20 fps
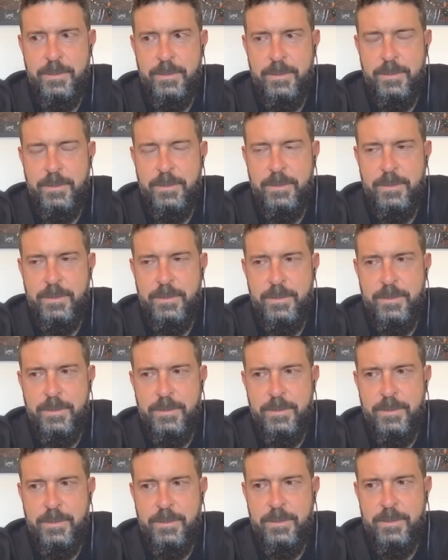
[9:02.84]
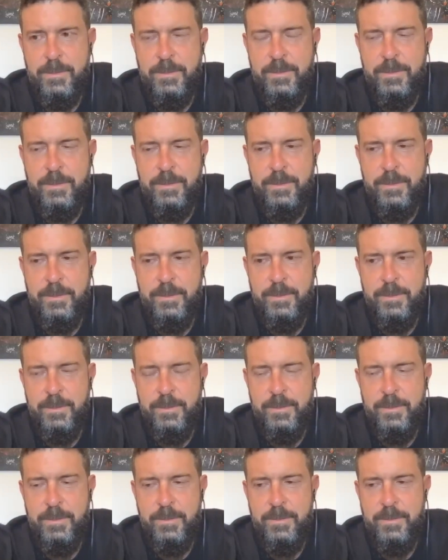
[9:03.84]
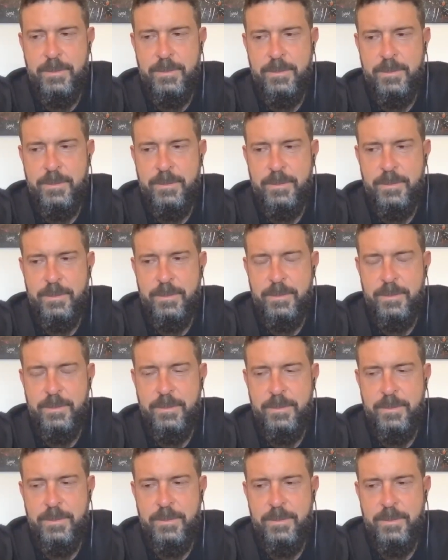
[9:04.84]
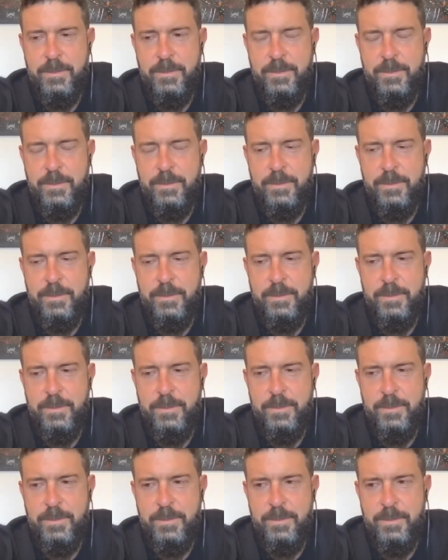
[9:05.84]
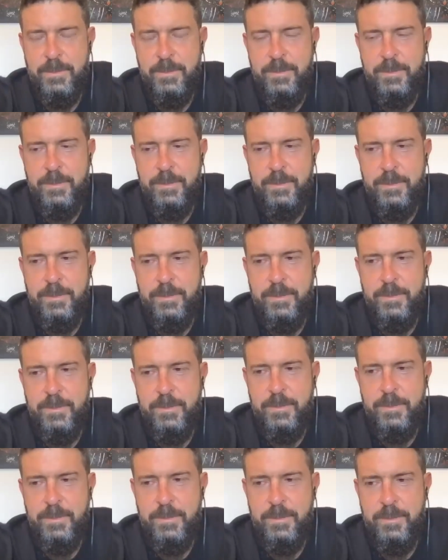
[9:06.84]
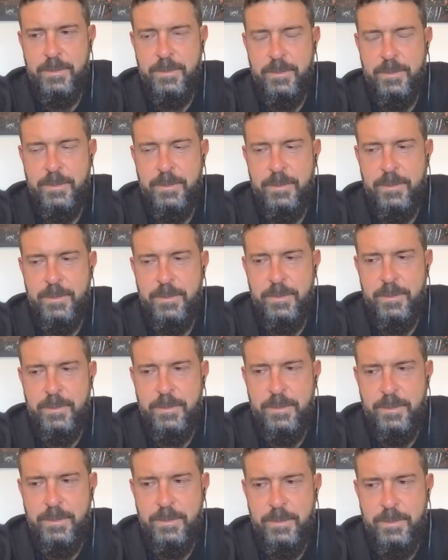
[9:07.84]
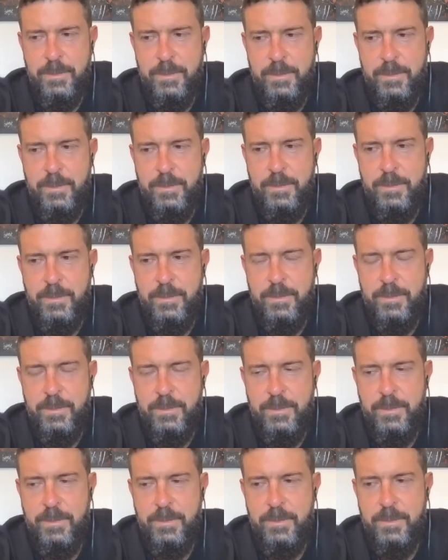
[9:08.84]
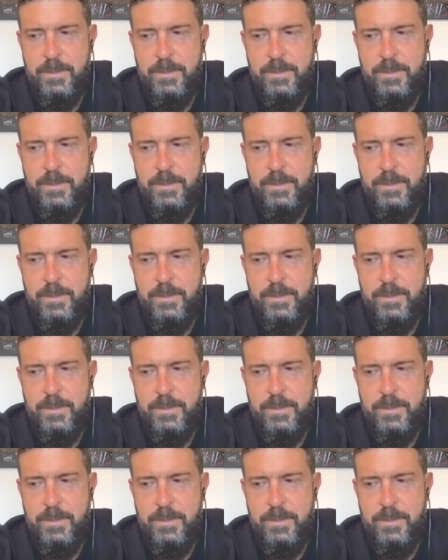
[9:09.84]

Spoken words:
This person isn't speaking.